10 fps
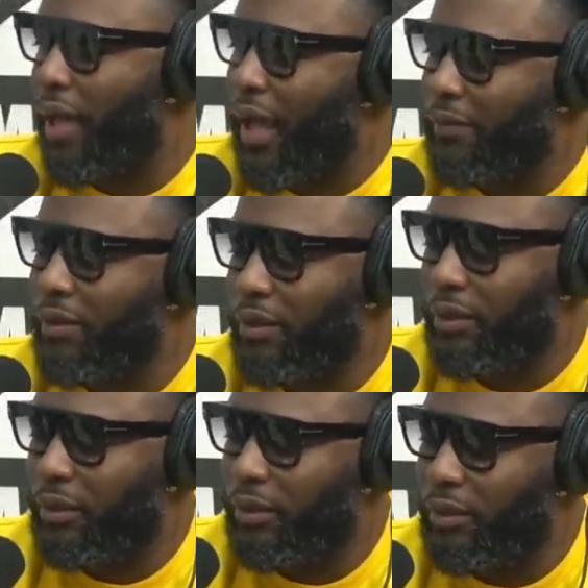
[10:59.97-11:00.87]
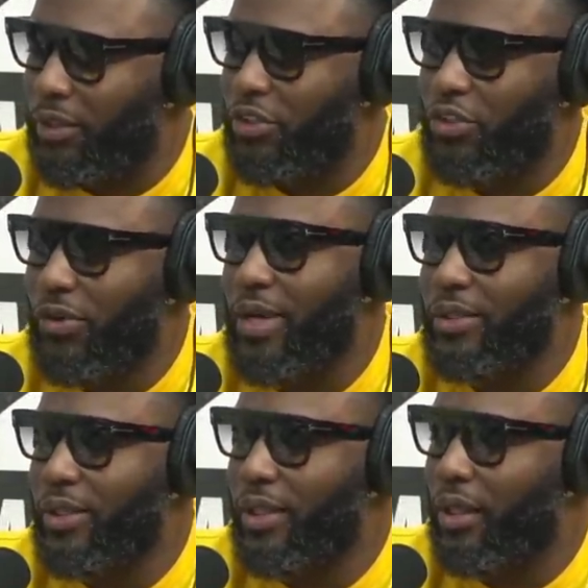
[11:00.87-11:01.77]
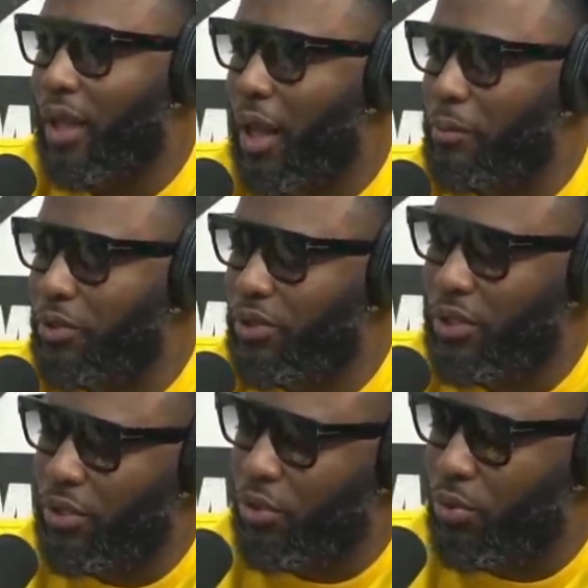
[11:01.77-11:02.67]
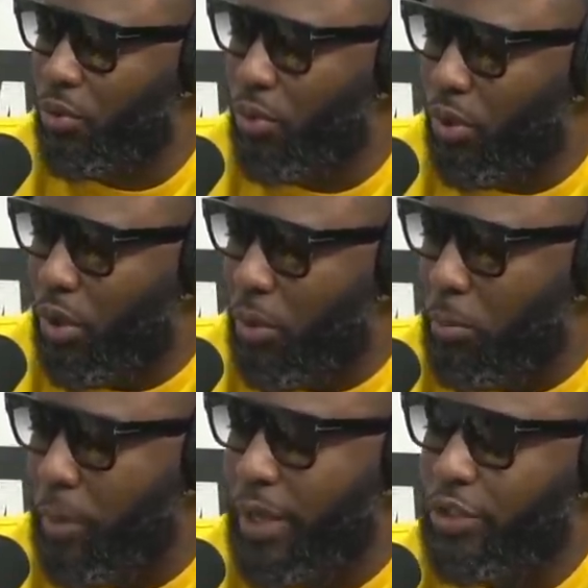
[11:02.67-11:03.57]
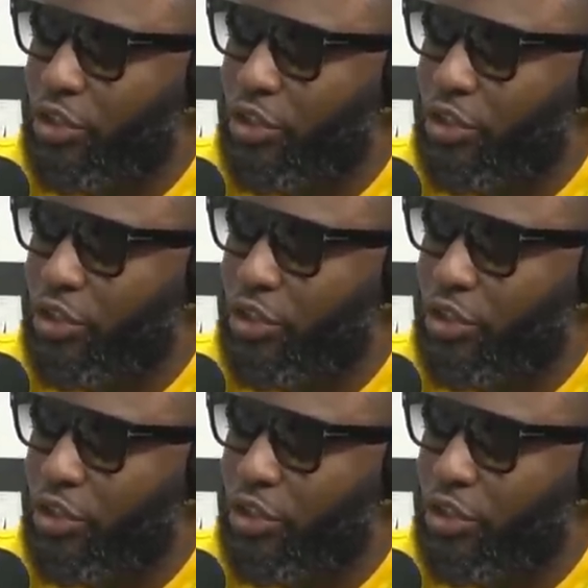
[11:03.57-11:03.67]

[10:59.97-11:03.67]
after this tragedy, I'ma send you major